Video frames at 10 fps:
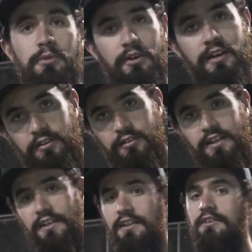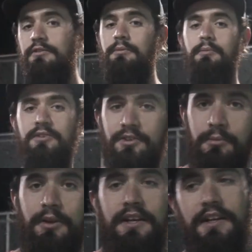you broke out a fakie kickflip, I'm gonna
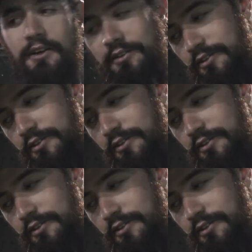start breaking out